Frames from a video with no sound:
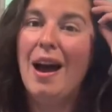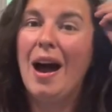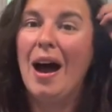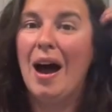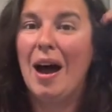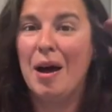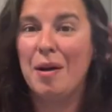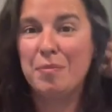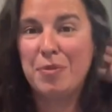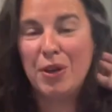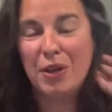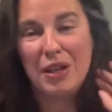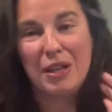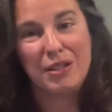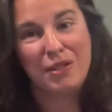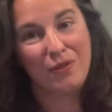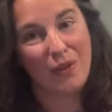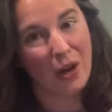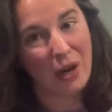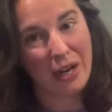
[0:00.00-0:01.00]

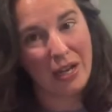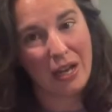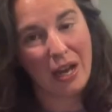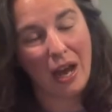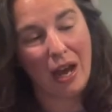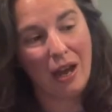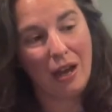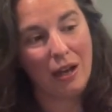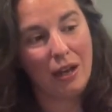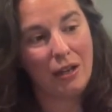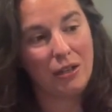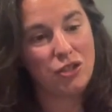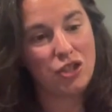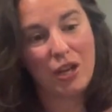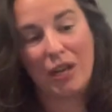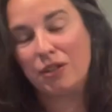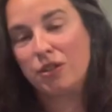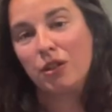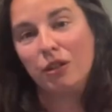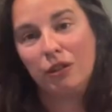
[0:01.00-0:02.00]
It's very
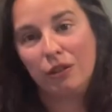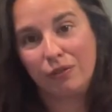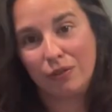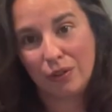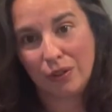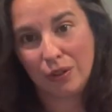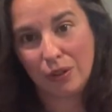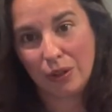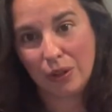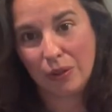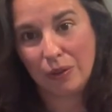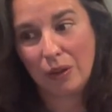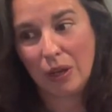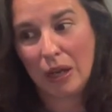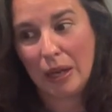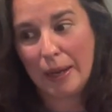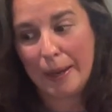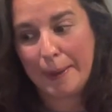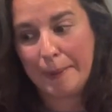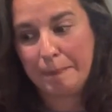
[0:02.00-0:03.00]
gentle for
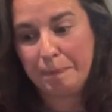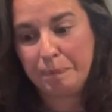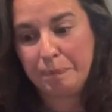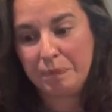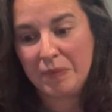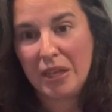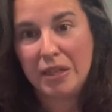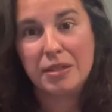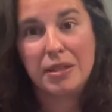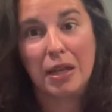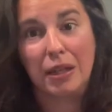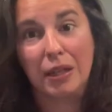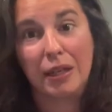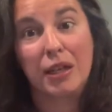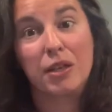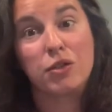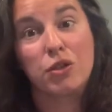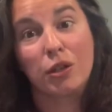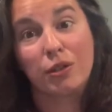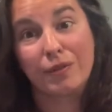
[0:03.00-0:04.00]

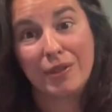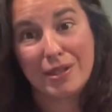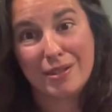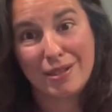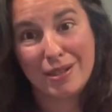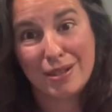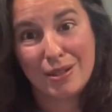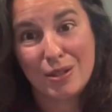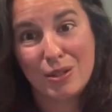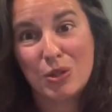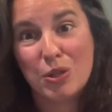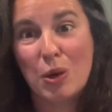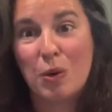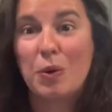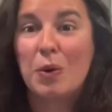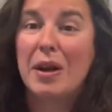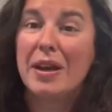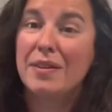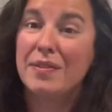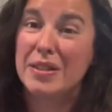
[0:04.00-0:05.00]
delicate surfaces.
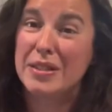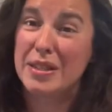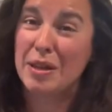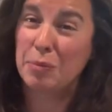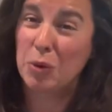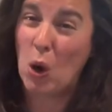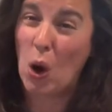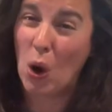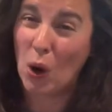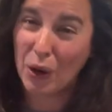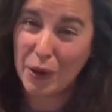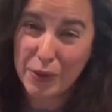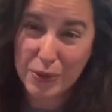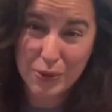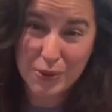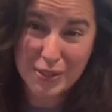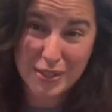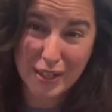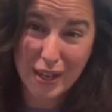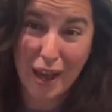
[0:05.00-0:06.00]
So even some car
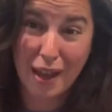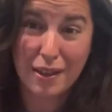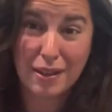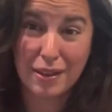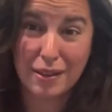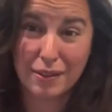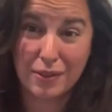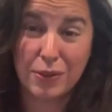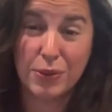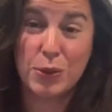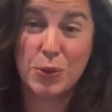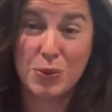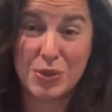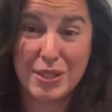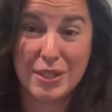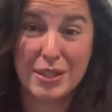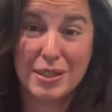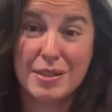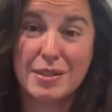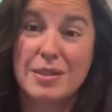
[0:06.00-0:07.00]

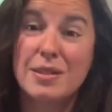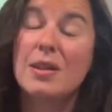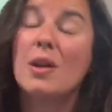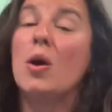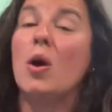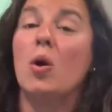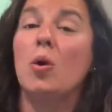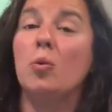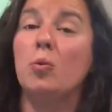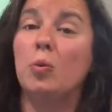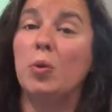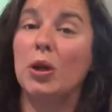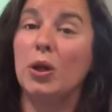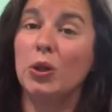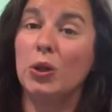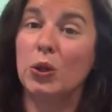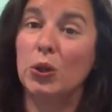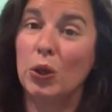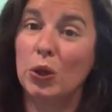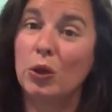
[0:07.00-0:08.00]
enthusiasts
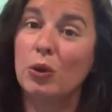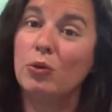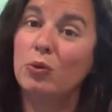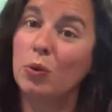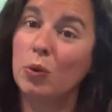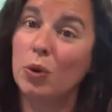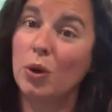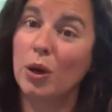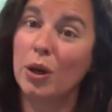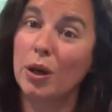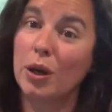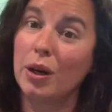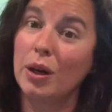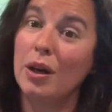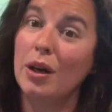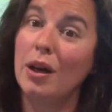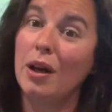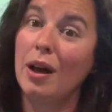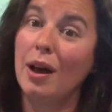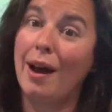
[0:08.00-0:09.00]
will look for
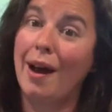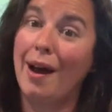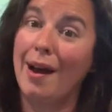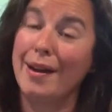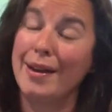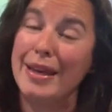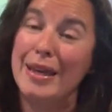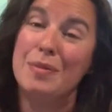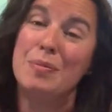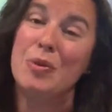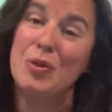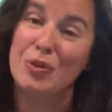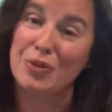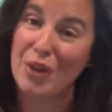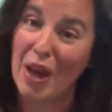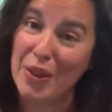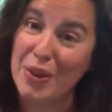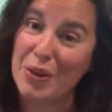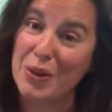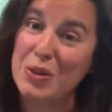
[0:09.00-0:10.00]
emu
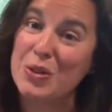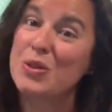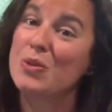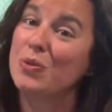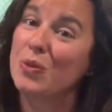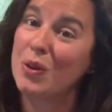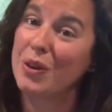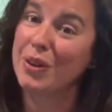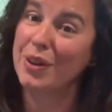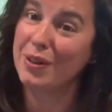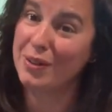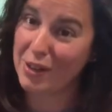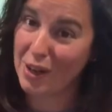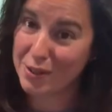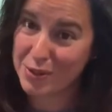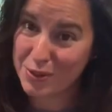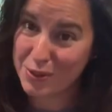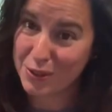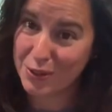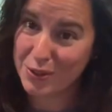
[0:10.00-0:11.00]
feathers for their
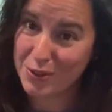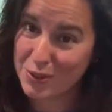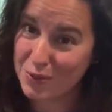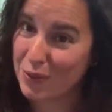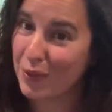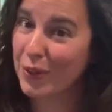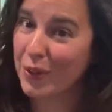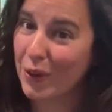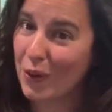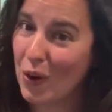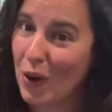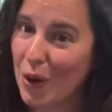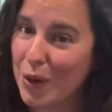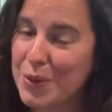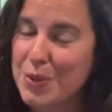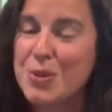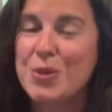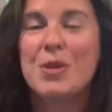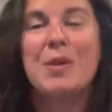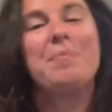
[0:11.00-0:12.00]
dusters for their
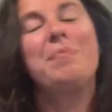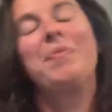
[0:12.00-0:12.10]
cars.